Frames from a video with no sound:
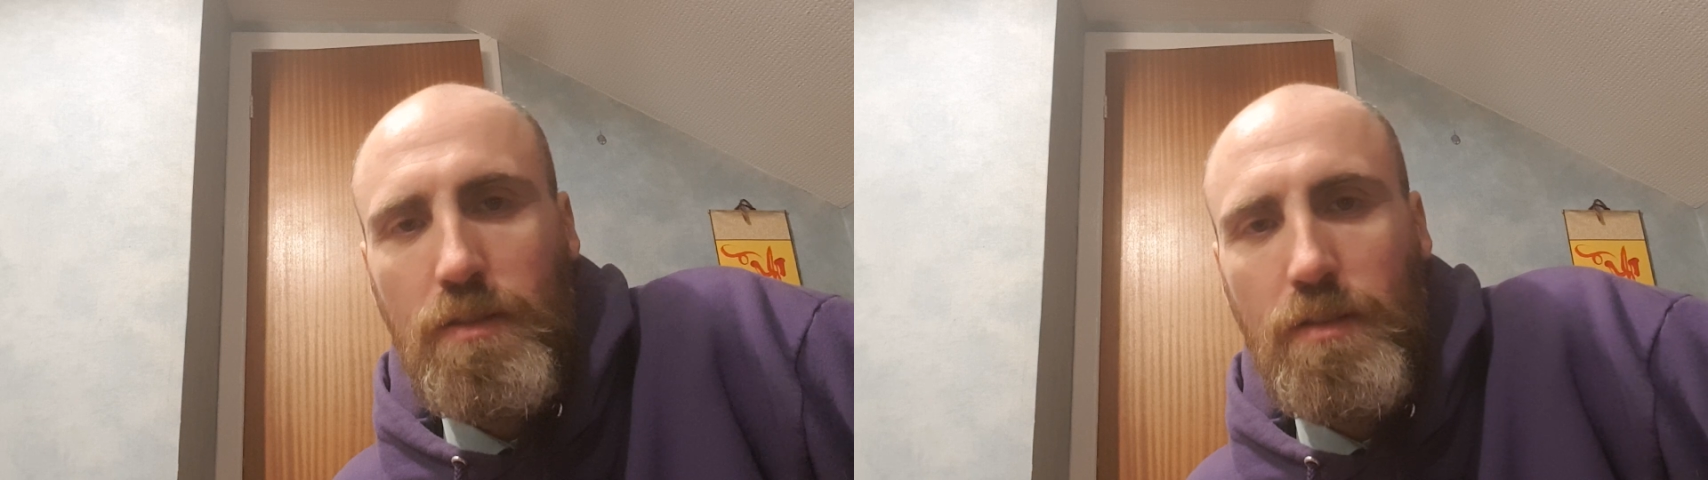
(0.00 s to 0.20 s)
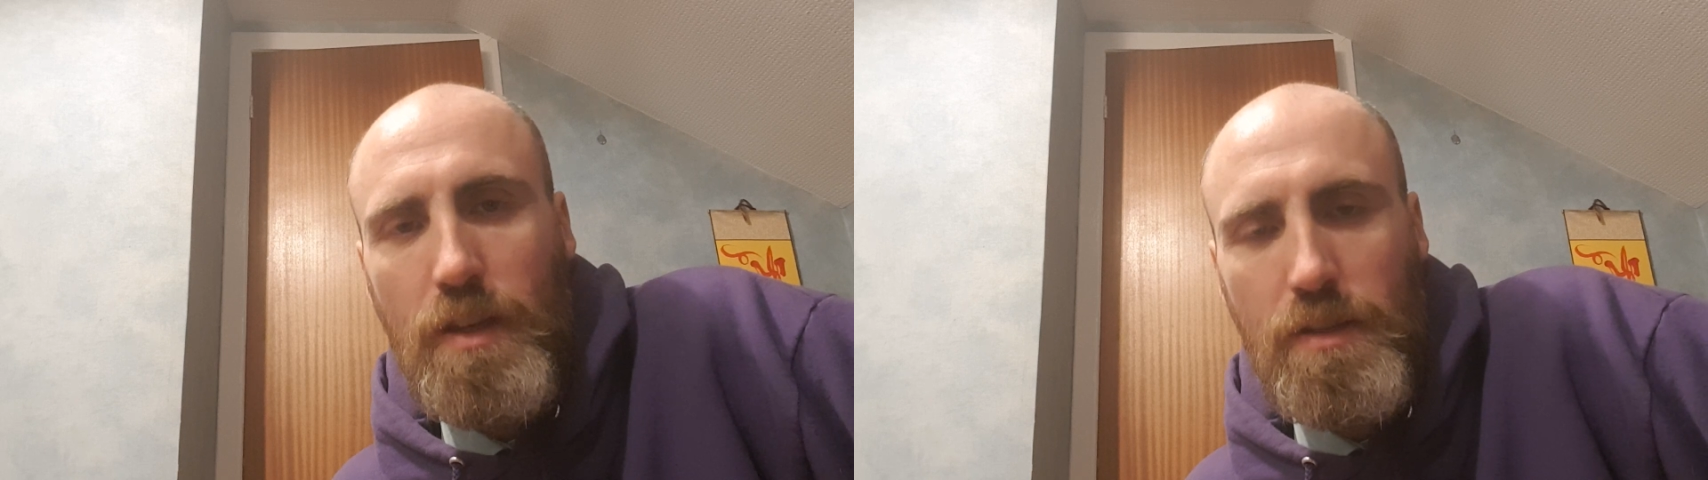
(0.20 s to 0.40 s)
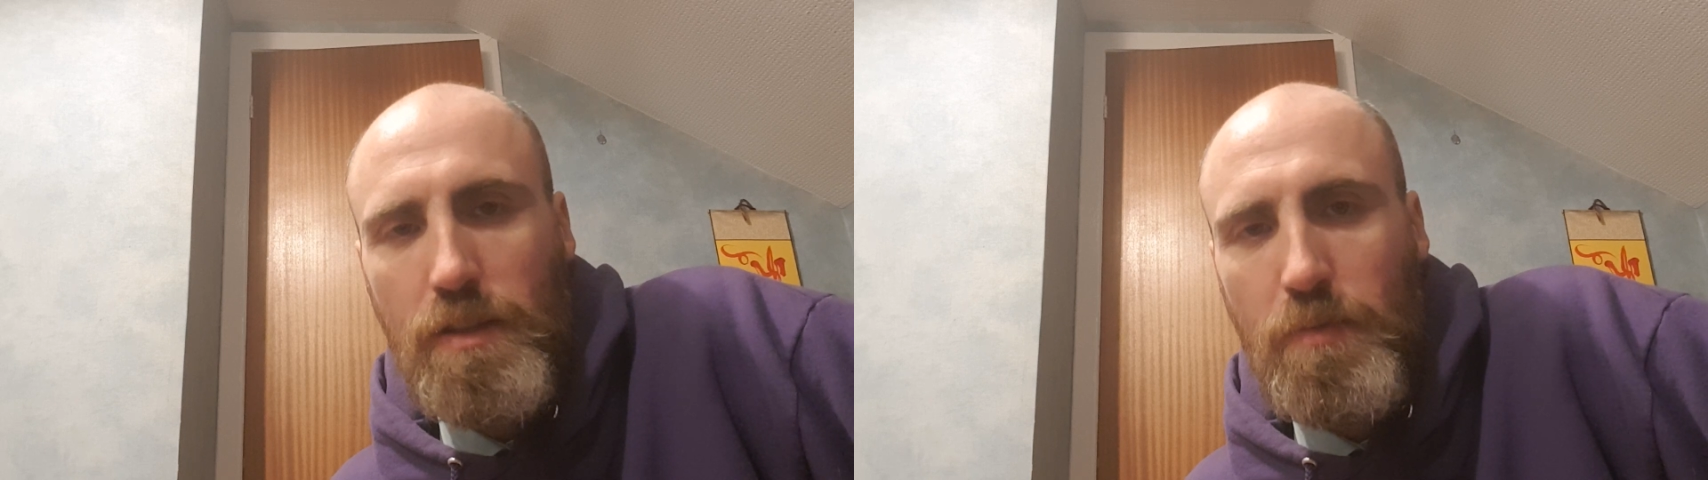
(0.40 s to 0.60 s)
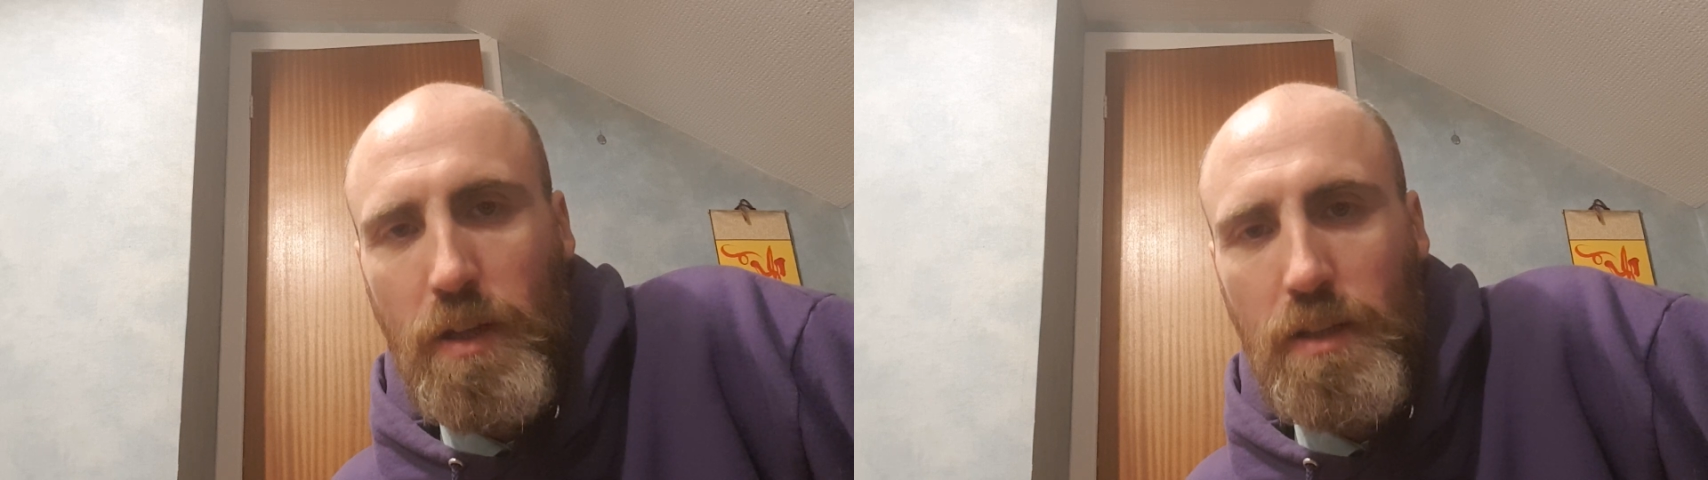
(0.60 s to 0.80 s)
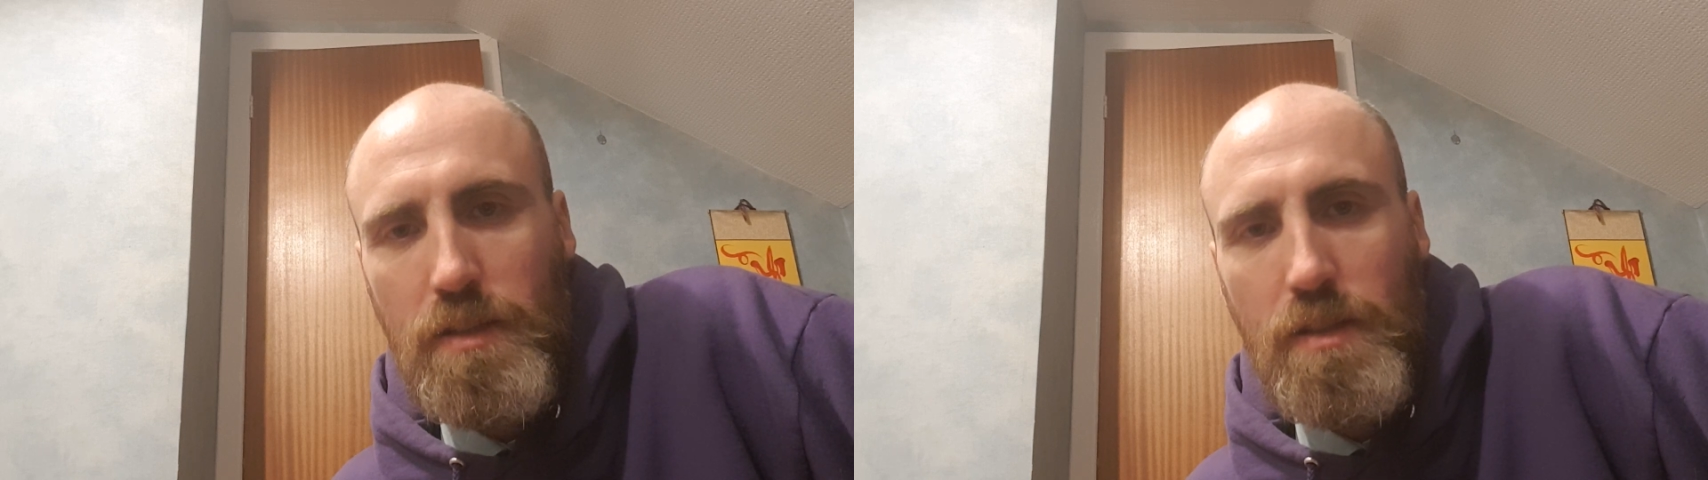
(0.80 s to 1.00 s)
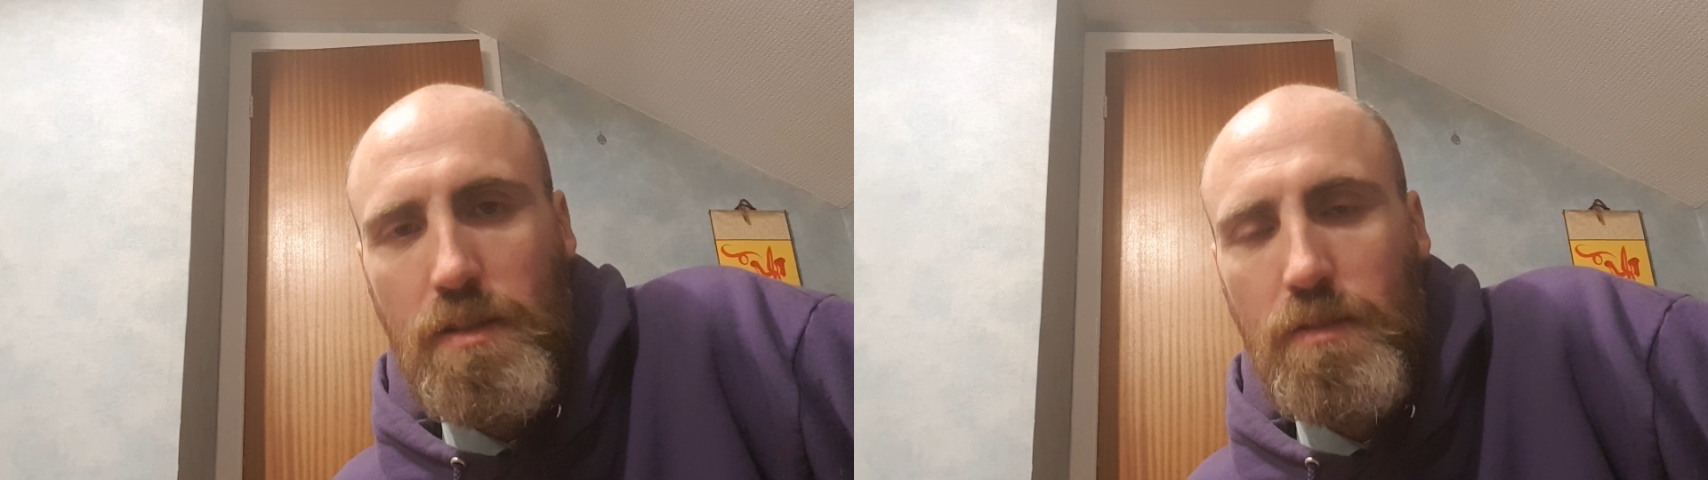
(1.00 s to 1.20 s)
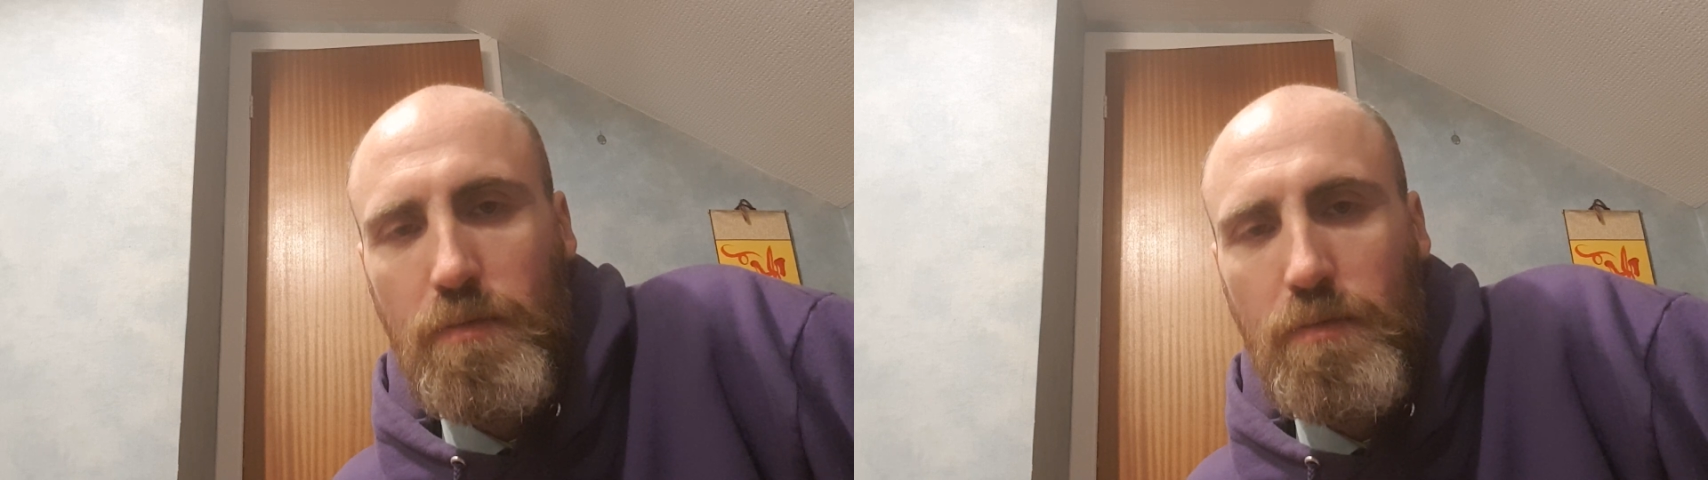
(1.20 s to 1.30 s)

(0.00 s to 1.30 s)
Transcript: these experiences.